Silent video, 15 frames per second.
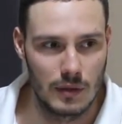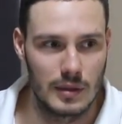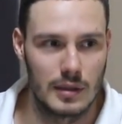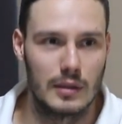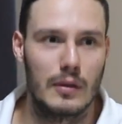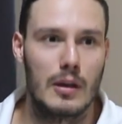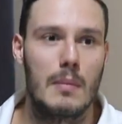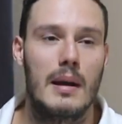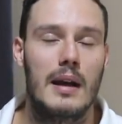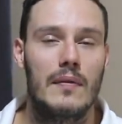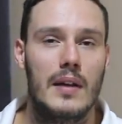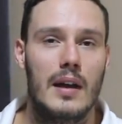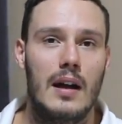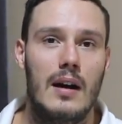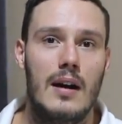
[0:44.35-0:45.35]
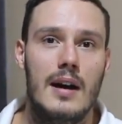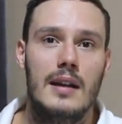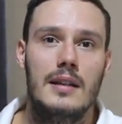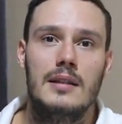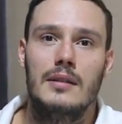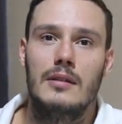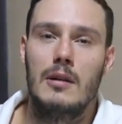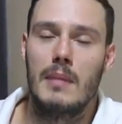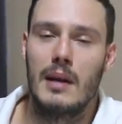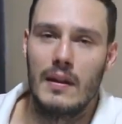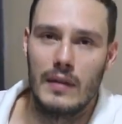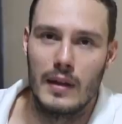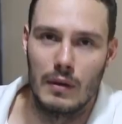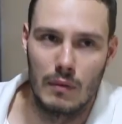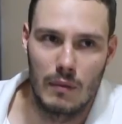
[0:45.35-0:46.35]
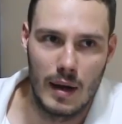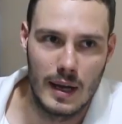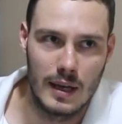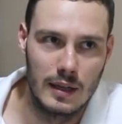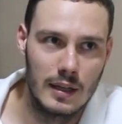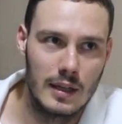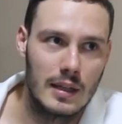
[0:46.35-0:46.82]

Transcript: It's not about their height. It's not about their weight.